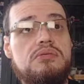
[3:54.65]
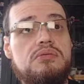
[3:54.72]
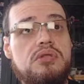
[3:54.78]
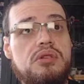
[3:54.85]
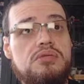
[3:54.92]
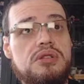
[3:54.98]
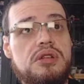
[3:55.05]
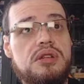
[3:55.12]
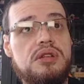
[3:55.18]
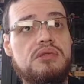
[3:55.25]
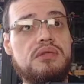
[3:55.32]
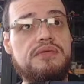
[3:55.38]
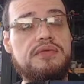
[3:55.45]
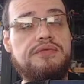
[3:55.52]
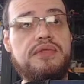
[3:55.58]
totaling
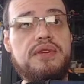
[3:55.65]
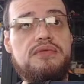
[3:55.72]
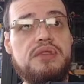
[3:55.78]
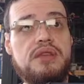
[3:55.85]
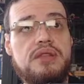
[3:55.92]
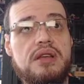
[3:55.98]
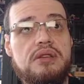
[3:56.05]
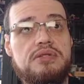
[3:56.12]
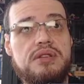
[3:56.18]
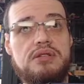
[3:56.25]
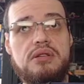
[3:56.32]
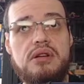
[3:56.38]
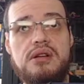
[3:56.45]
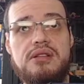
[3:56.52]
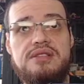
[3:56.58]
over
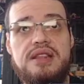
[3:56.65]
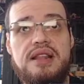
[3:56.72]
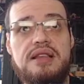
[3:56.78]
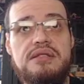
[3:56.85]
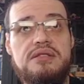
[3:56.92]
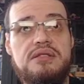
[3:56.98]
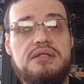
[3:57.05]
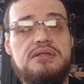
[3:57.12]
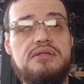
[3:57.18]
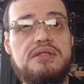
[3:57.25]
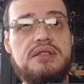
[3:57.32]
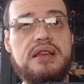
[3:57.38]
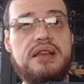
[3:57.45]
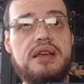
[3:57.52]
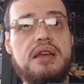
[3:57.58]
$50,000 last
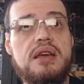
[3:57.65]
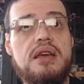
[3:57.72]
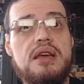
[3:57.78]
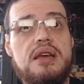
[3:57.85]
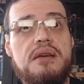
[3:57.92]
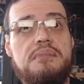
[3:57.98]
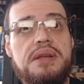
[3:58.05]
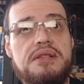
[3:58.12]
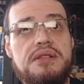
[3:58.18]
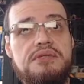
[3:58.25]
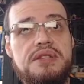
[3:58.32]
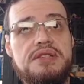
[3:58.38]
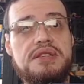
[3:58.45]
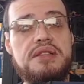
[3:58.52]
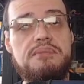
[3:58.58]
Tuesday, but the
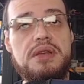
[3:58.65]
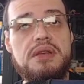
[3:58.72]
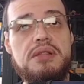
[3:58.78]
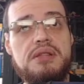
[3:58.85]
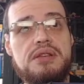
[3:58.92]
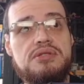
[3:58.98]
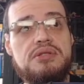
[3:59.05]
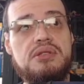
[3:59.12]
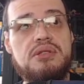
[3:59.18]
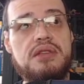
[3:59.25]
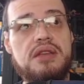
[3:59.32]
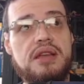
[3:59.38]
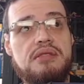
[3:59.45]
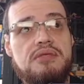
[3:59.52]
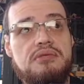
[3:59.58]
recipient is not yet